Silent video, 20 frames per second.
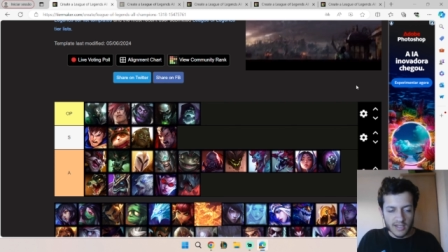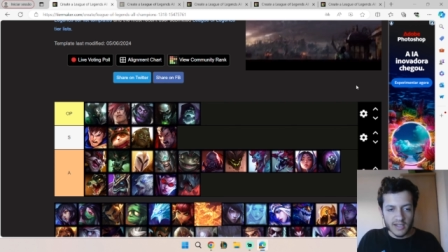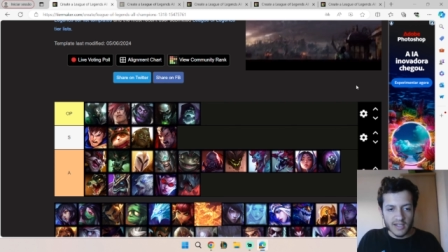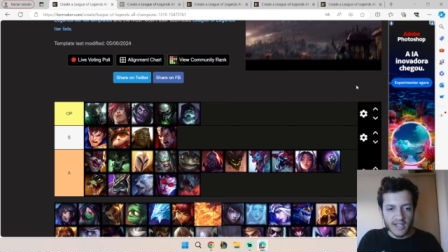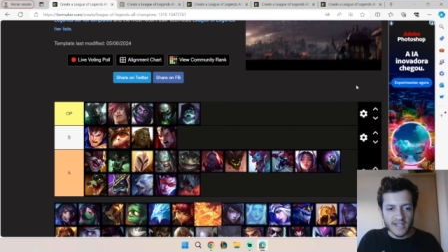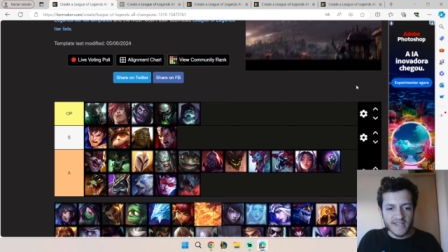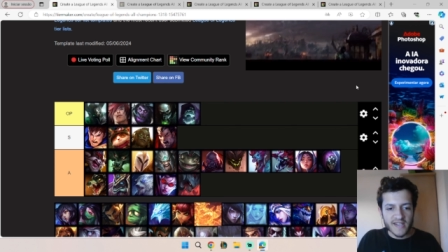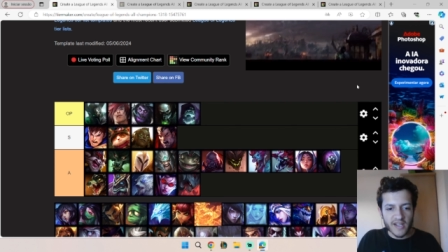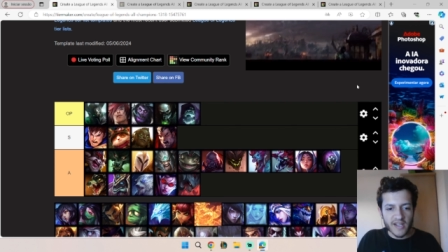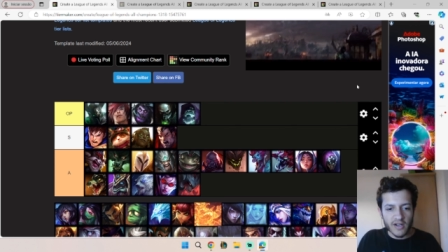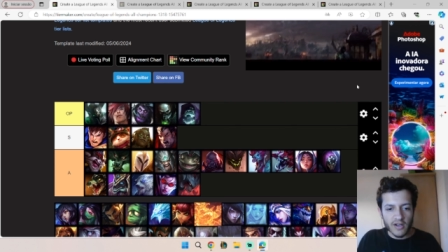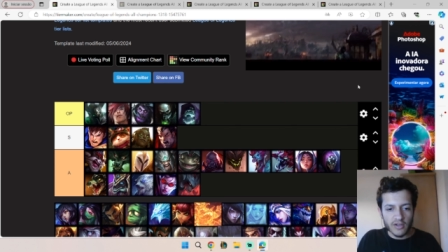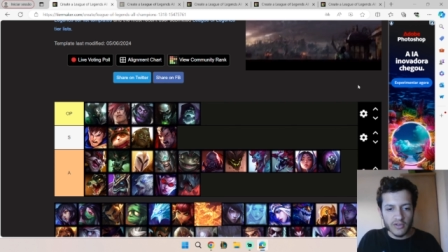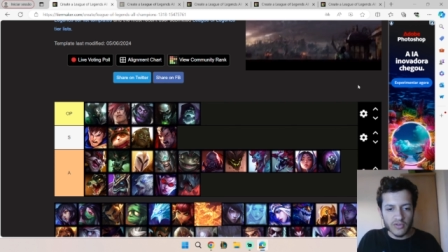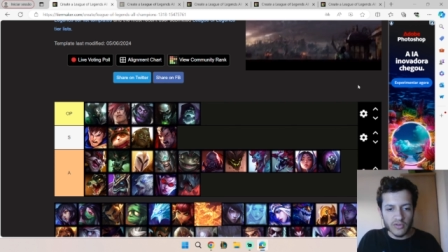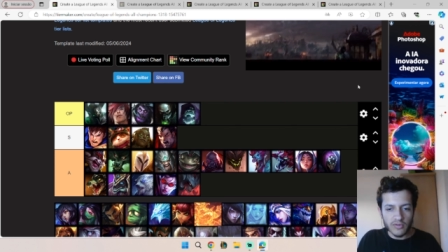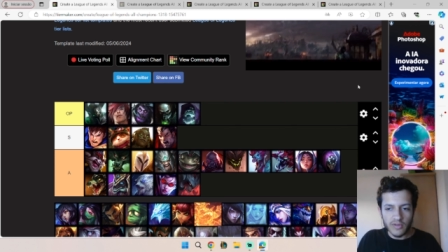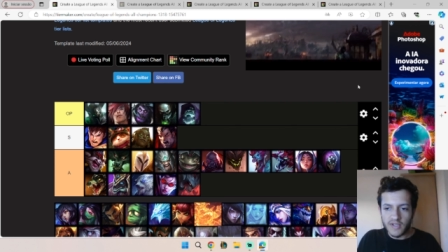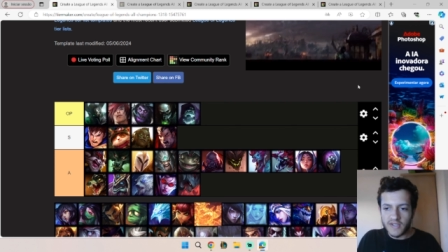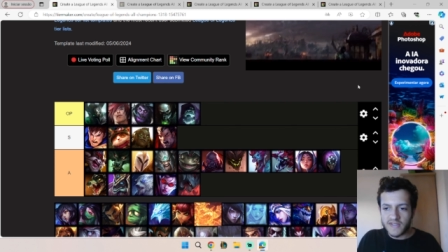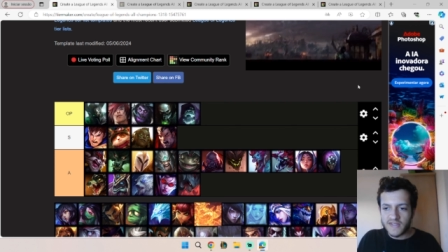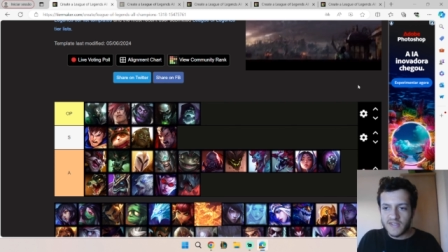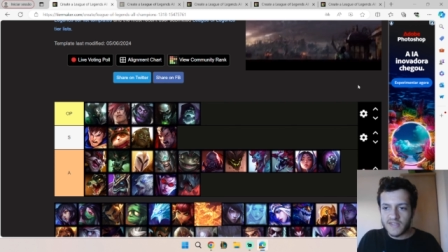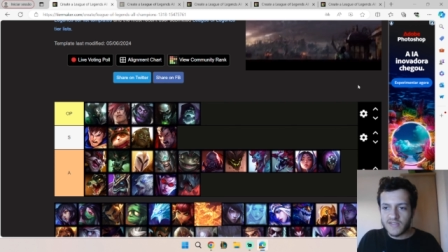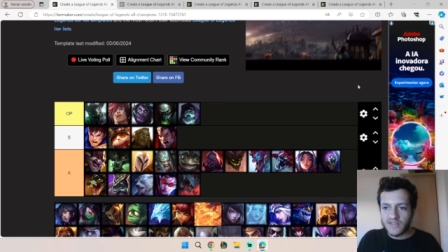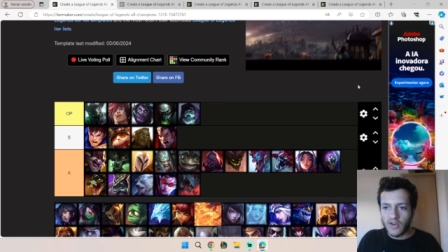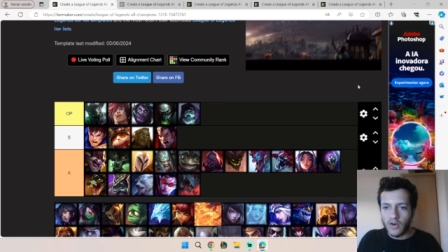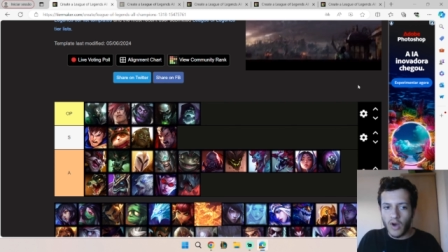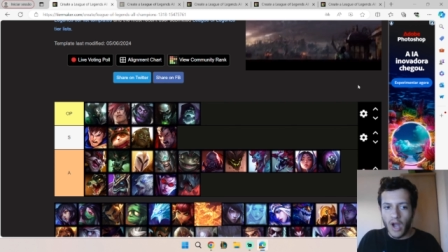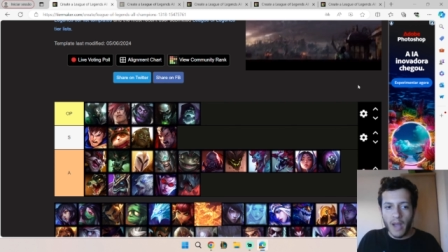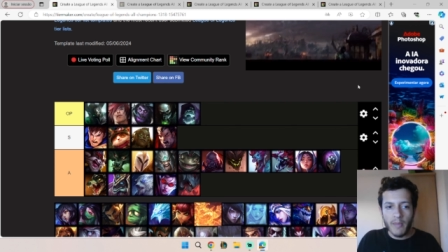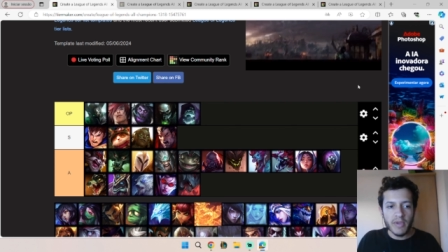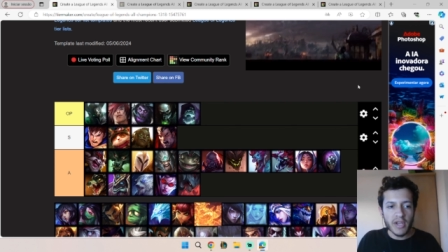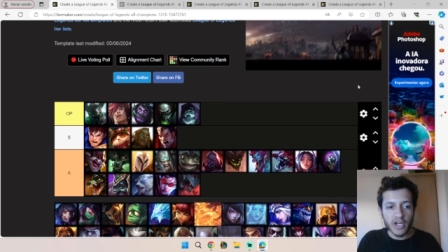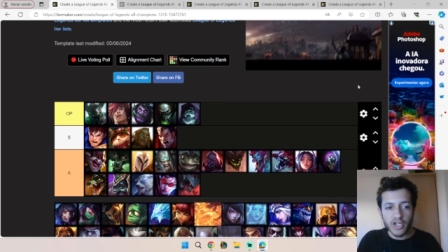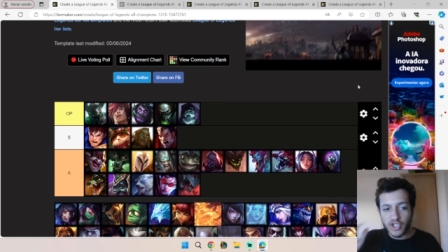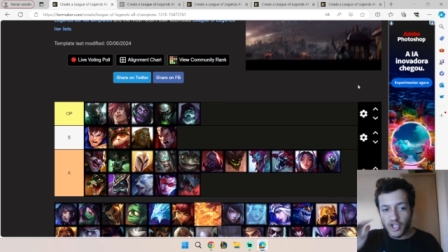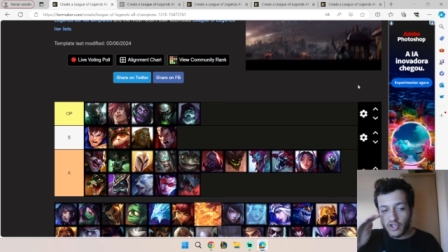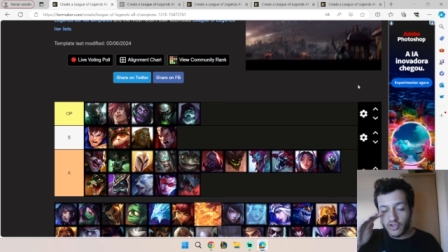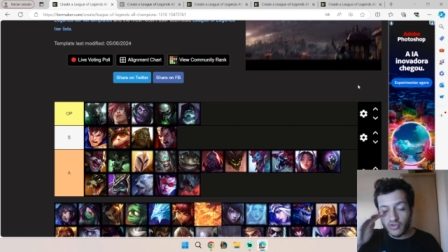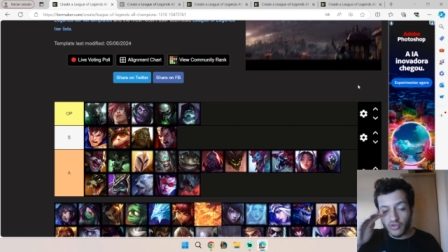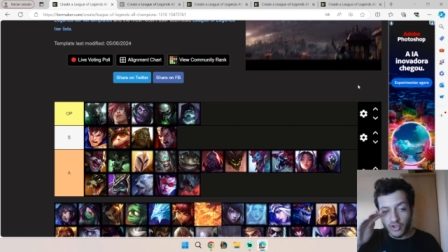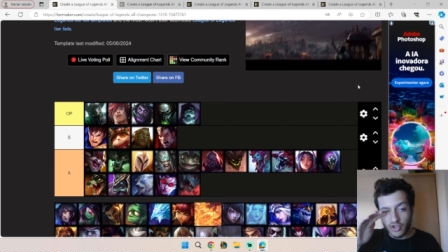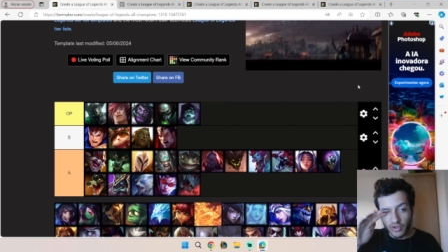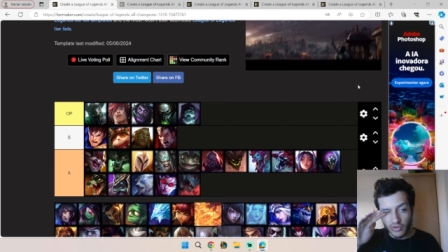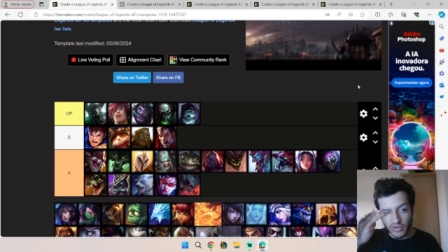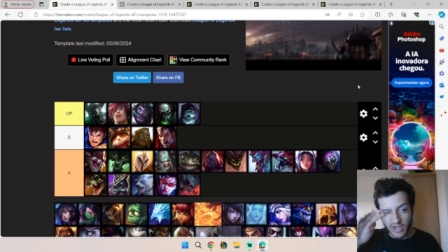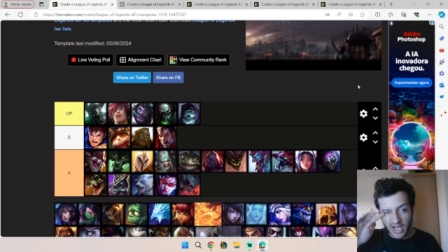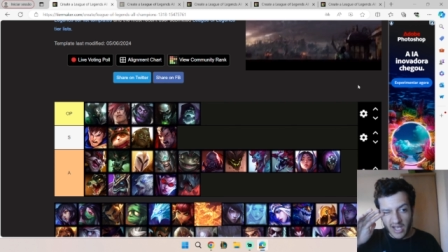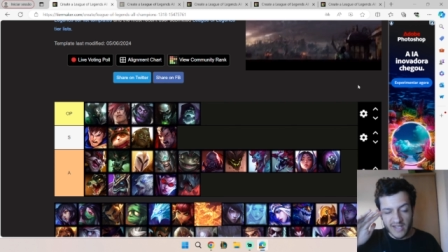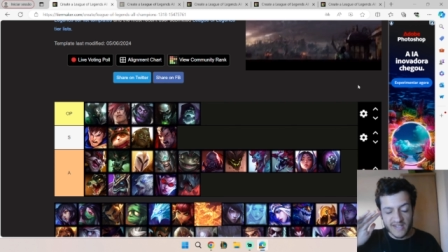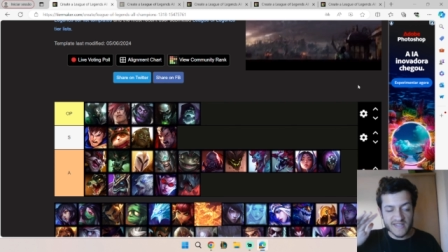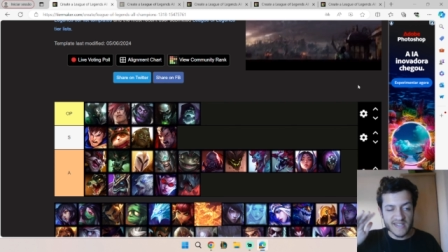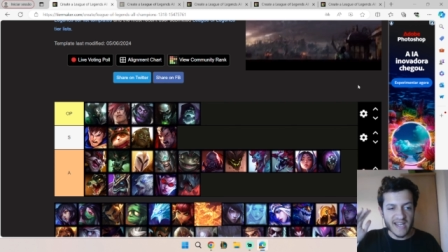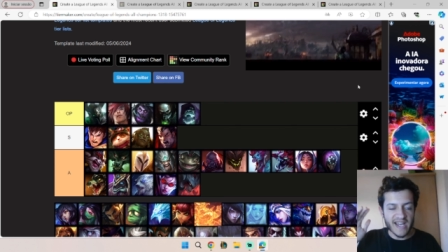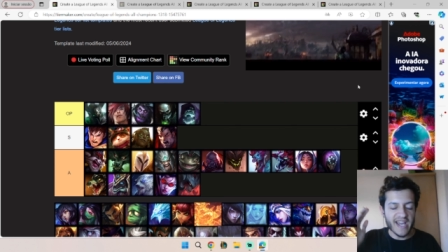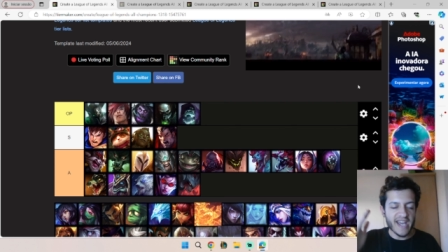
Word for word: let's get on to this so i'm here just to show you guys the